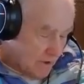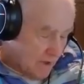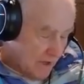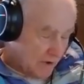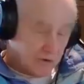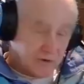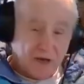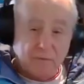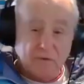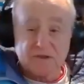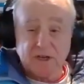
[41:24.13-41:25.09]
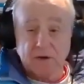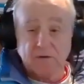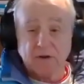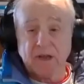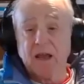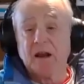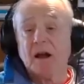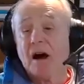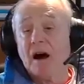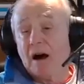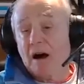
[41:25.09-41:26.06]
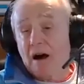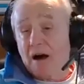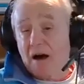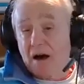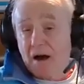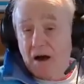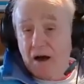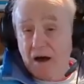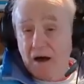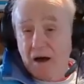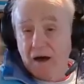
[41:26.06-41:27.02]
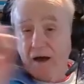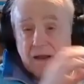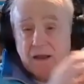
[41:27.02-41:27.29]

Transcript: and you'll never see her again. Ha, ha, ha, ha.